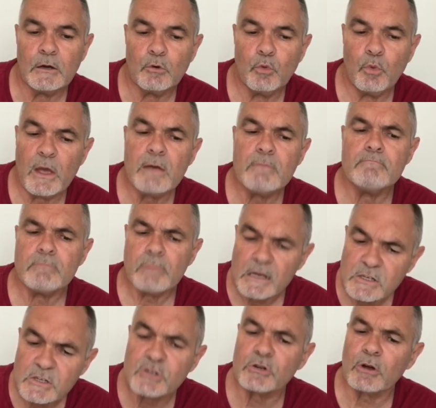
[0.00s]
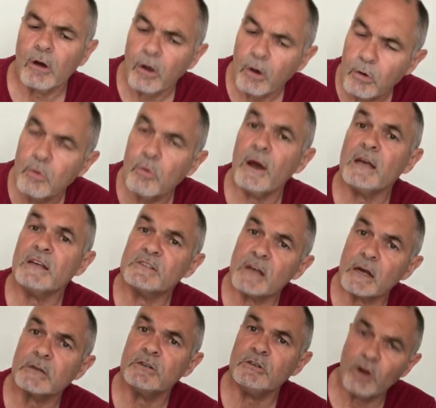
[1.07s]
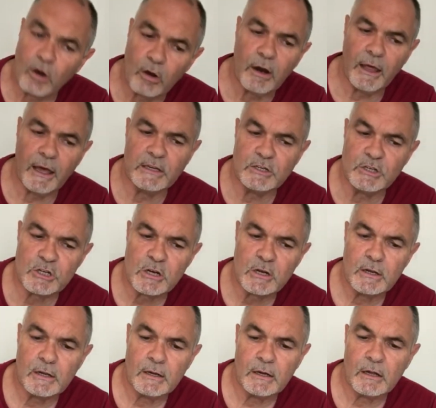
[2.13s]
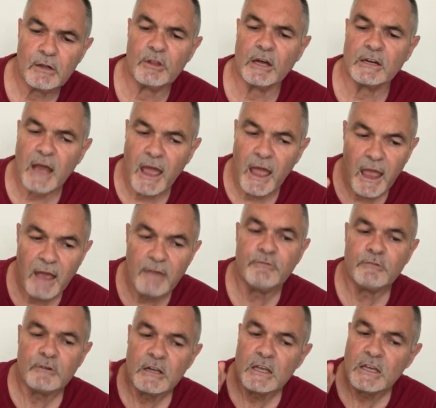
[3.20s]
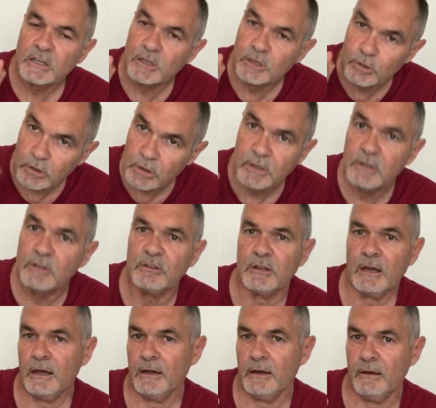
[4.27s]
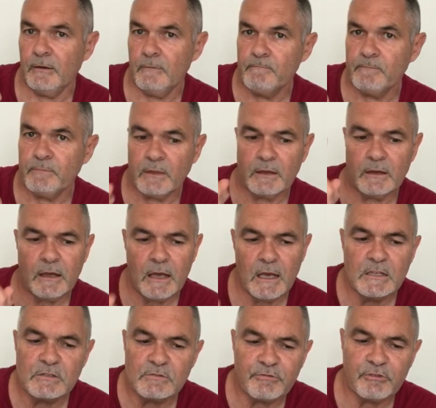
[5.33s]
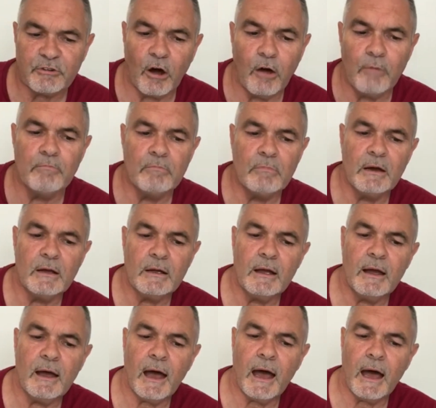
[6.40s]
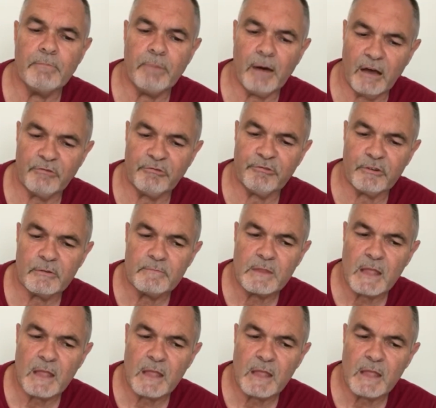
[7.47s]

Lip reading: we must always acknowledge that every good thing is from above.